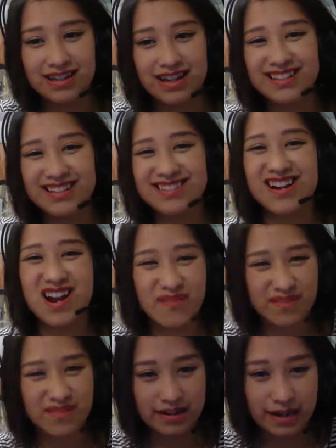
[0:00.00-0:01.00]
it's not
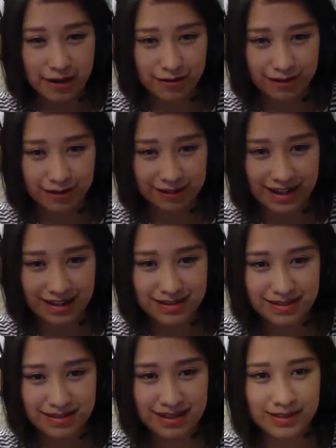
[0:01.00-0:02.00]
even an
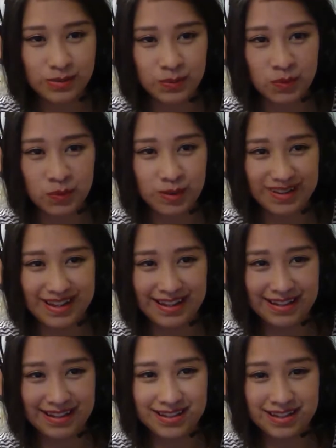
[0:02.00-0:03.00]
hourglass. It's more
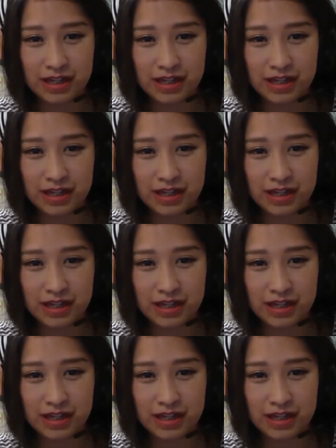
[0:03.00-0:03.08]
like